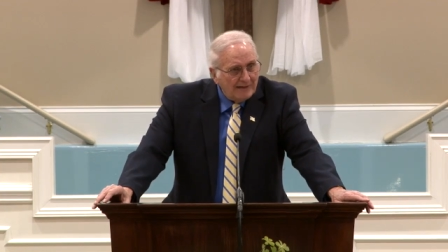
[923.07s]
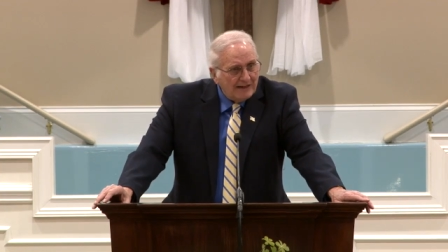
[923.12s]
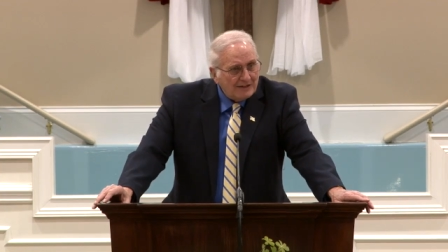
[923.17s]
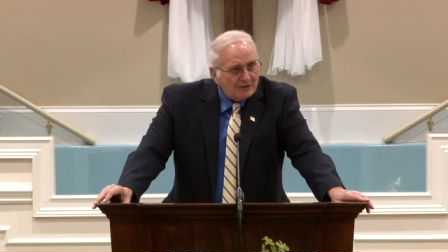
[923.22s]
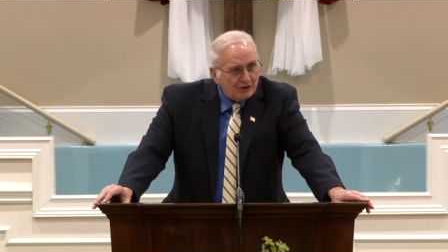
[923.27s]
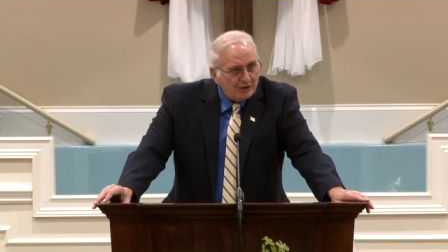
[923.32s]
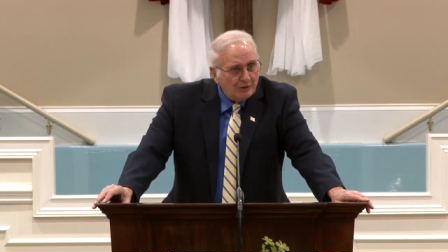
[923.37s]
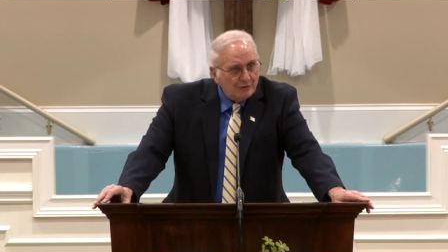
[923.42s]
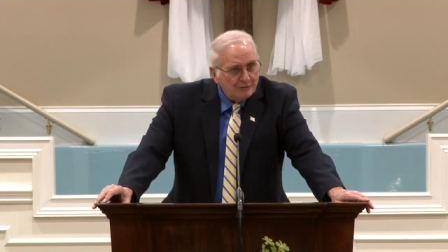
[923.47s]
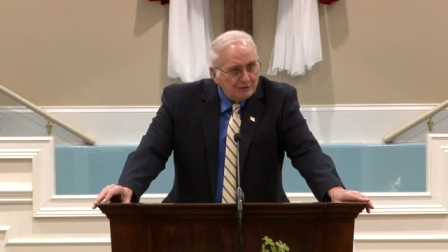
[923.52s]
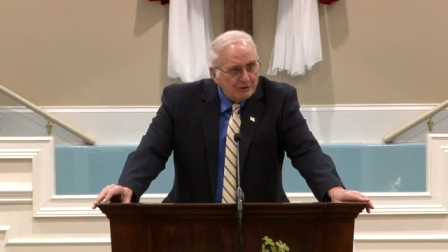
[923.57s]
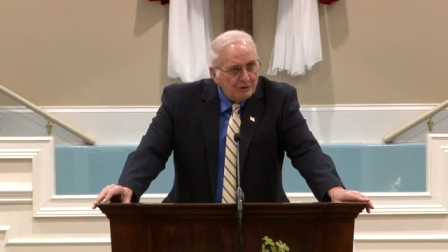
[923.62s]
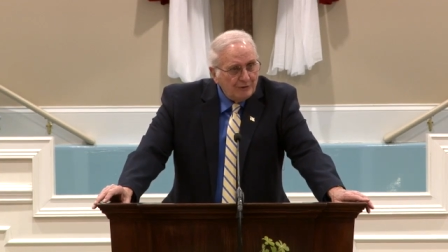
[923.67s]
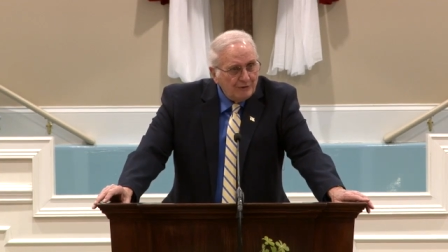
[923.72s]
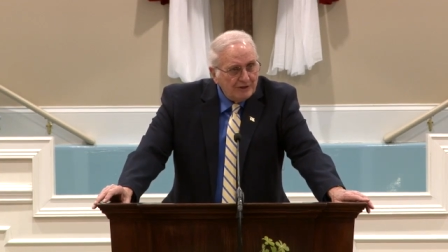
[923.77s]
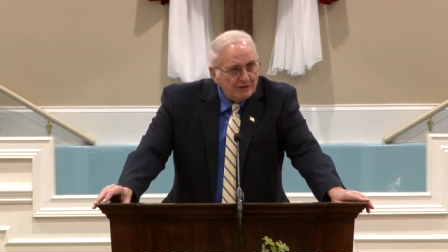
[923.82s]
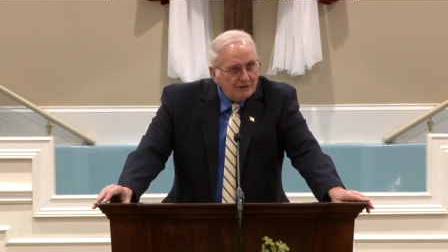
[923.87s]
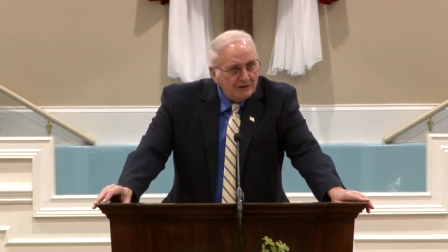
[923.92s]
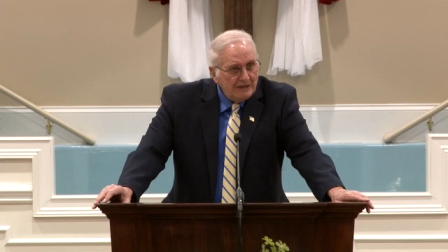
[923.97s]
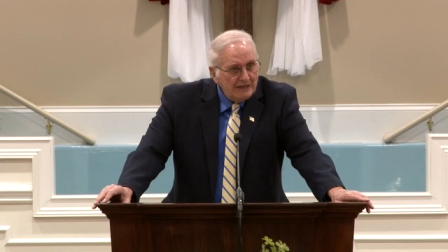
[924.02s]
That shows you
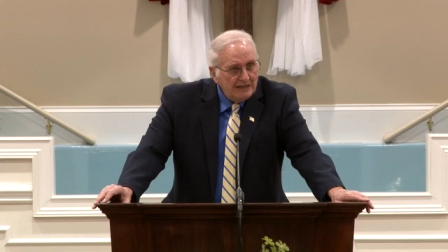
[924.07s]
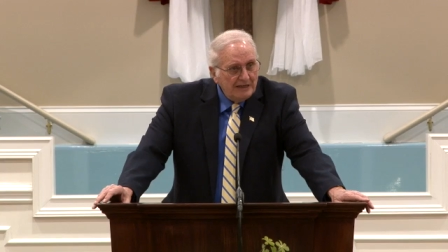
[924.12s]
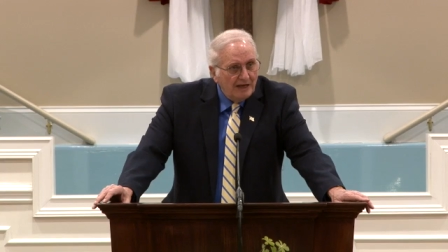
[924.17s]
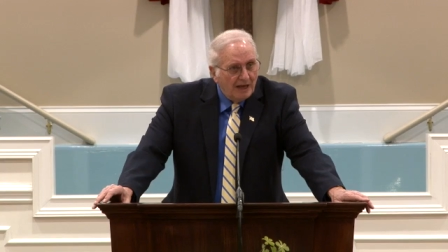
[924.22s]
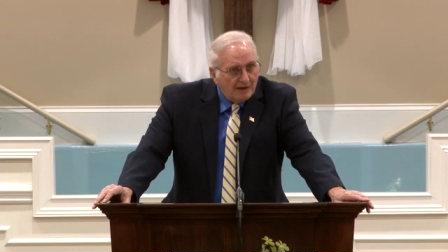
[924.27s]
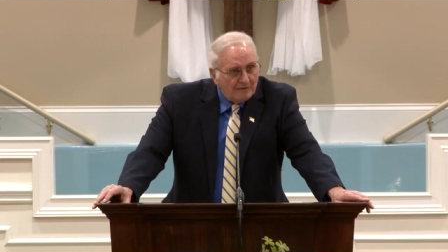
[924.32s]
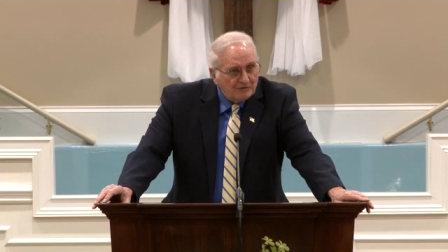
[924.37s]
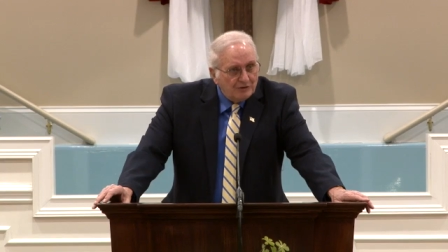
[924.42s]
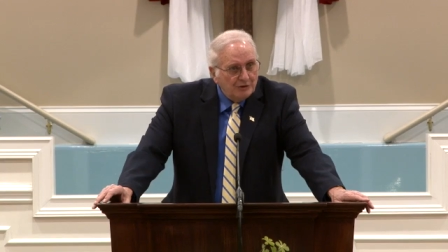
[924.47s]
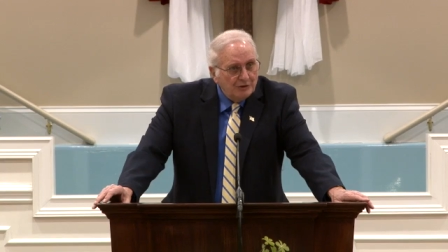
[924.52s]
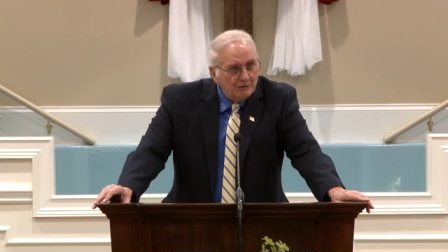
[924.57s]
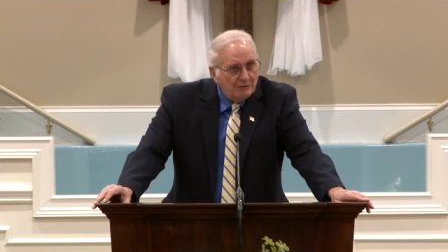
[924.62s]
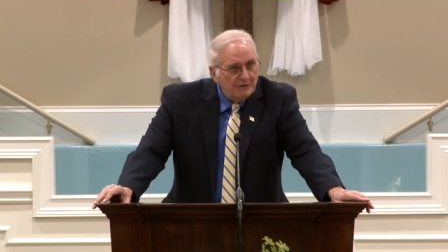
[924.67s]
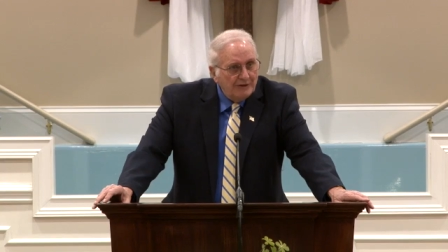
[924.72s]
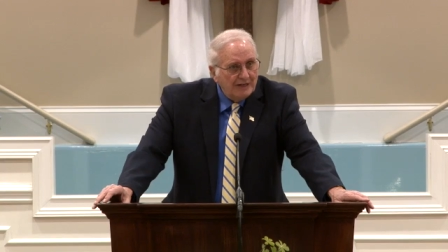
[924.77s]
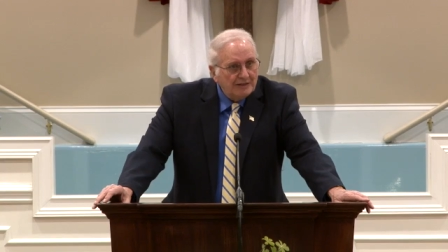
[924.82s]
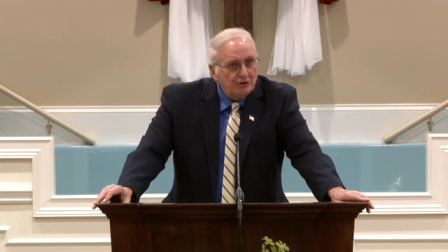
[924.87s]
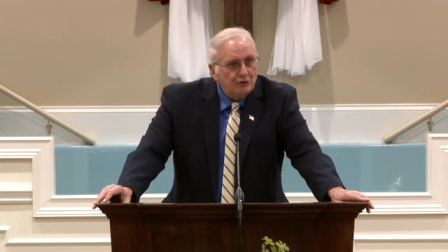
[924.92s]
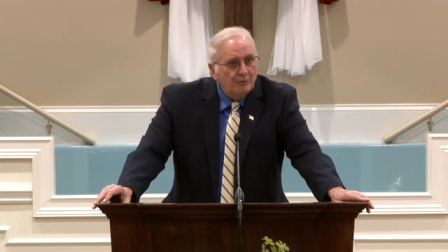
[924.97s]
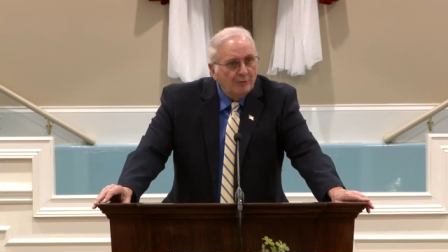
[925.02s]
that He loves you
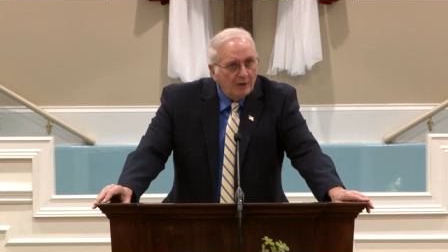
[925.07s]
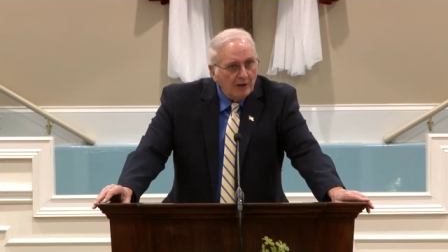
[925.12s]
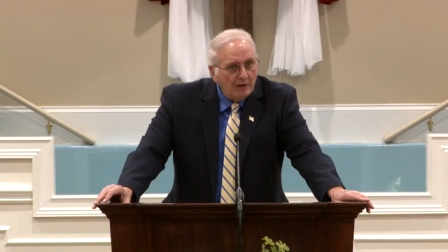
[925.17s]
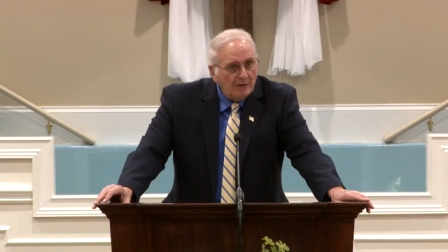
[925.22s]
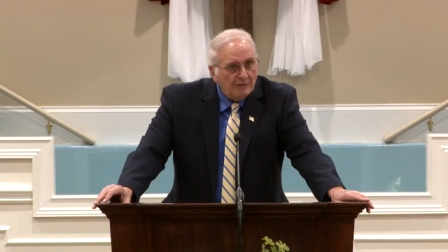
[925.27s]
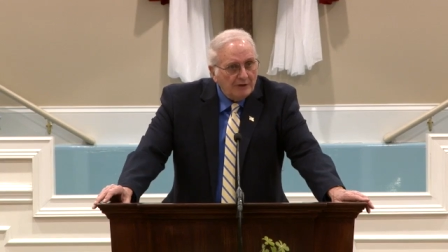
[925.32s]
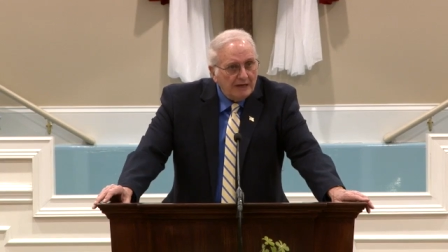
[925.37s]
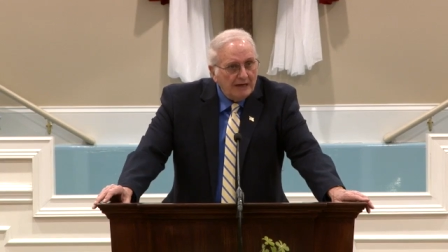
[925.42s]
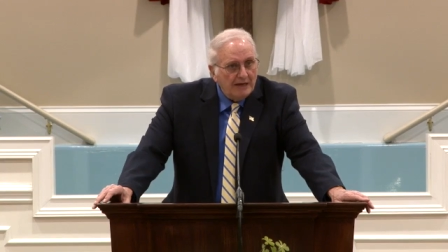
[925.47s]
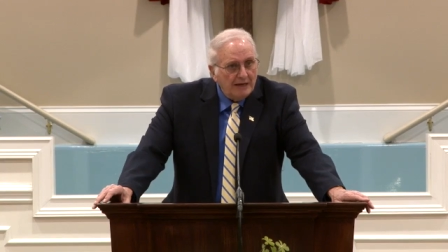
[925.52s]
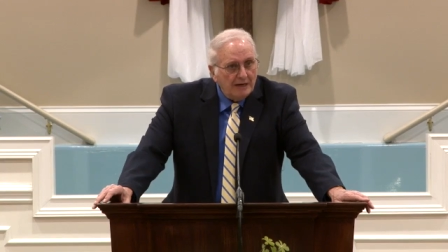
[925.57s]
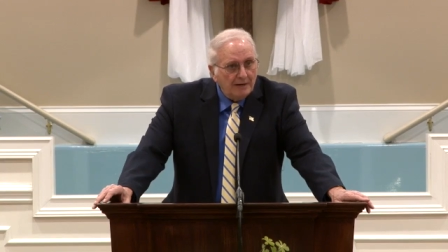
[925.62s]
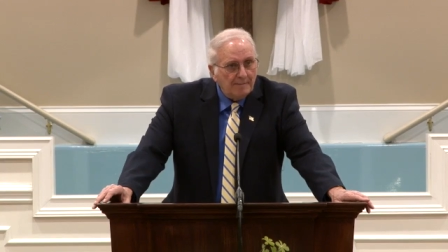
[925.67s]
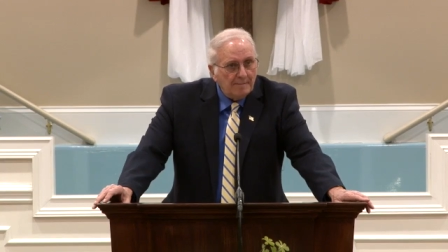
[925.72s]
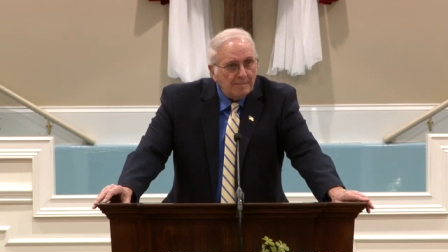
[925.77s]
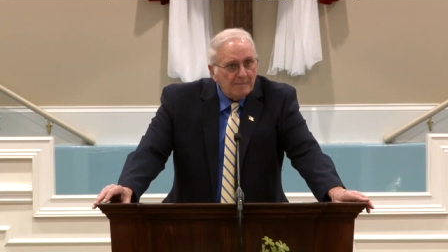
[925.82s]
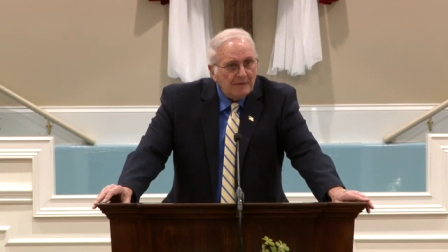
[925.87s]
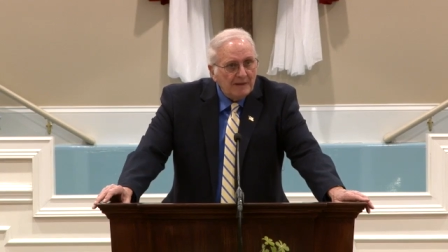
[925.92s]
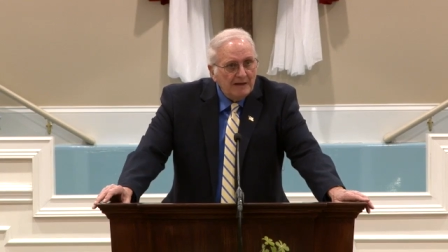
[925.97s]
and that you belong to Him.